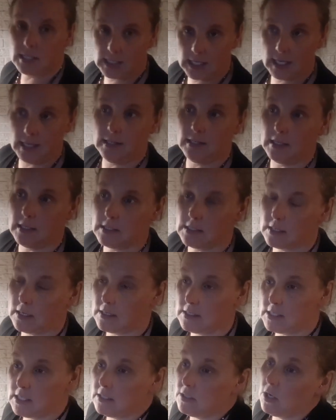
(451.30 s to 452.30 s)
skinless.
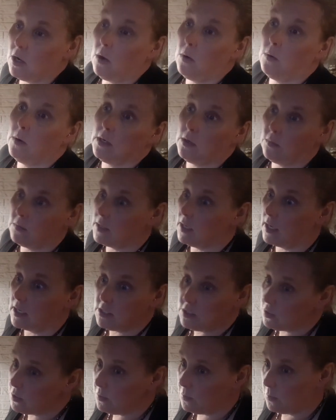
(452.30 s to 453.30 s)
I said, no, I don't think I
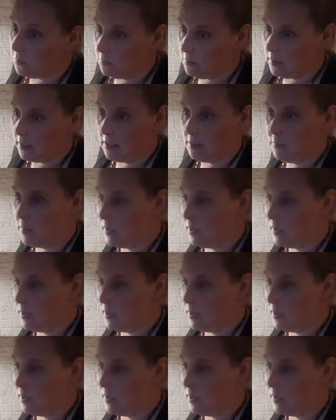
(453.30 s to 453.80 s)
do. Like,